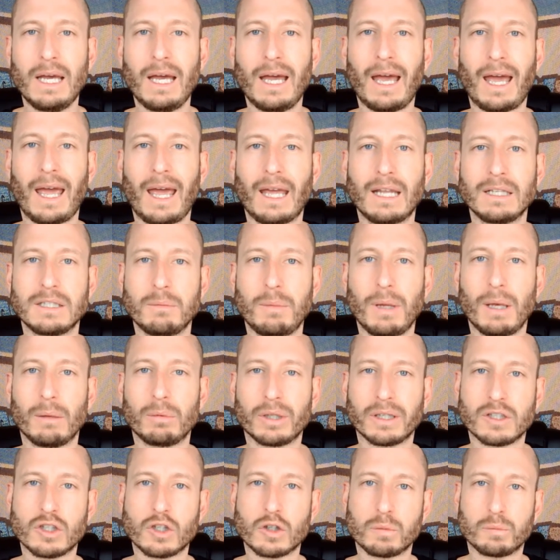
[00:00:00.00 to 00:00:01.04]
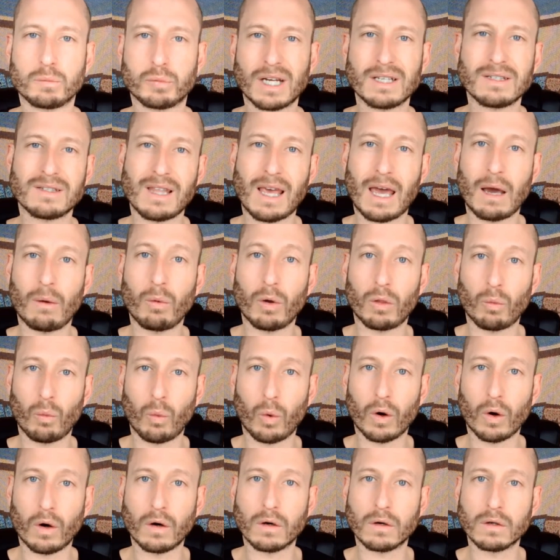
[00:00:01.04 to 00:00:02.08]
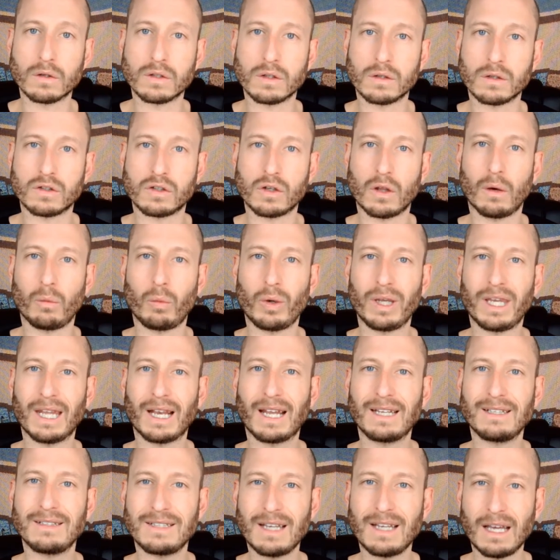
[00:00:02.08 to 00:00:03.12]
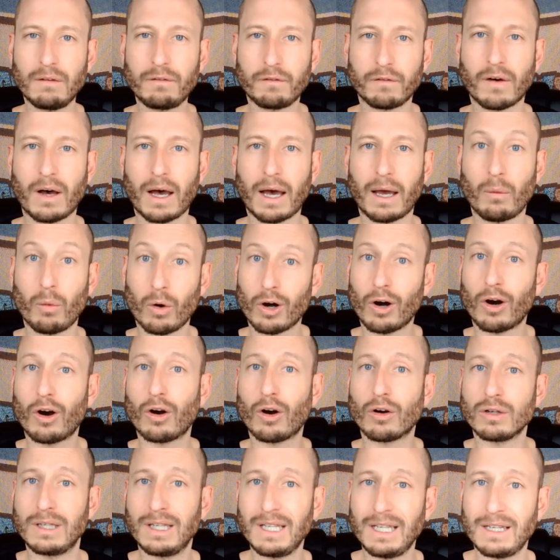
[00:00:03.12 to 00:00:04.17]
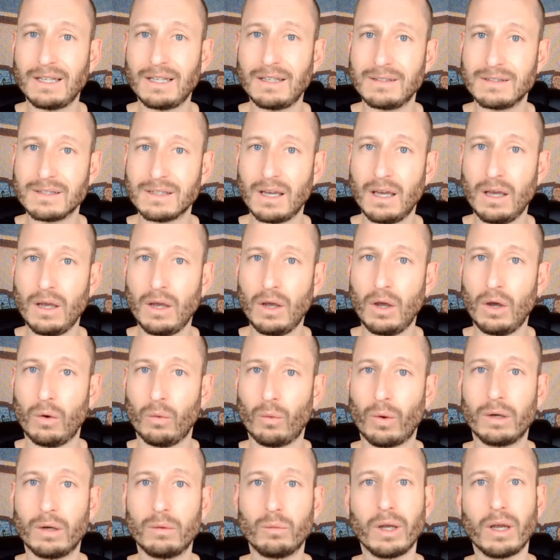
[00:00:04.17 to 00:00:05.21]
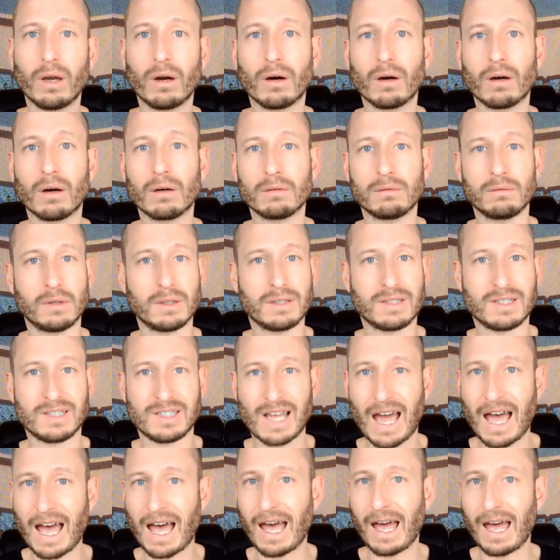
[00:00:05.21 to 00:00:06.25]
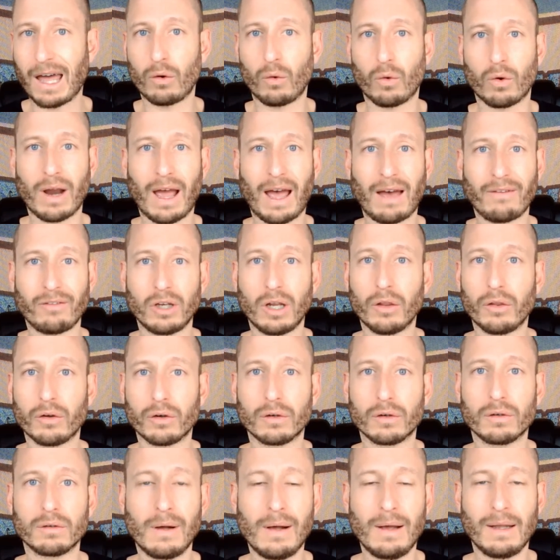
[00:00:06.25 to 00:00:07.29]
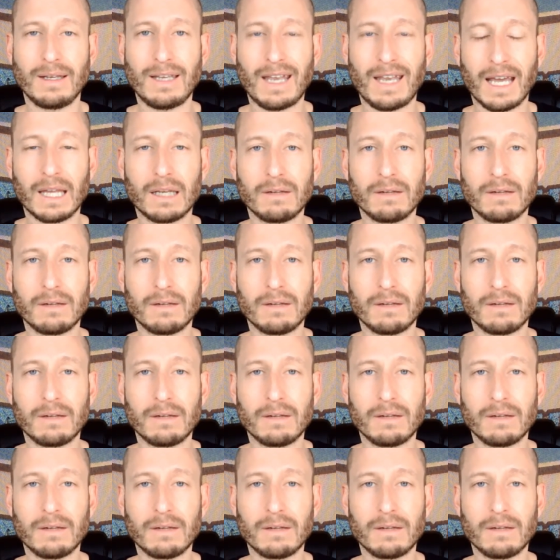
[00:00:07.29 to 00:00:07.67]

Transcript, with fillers: and to be able to express that with words so that we can identify what our heart needs. When we are sad or have another negative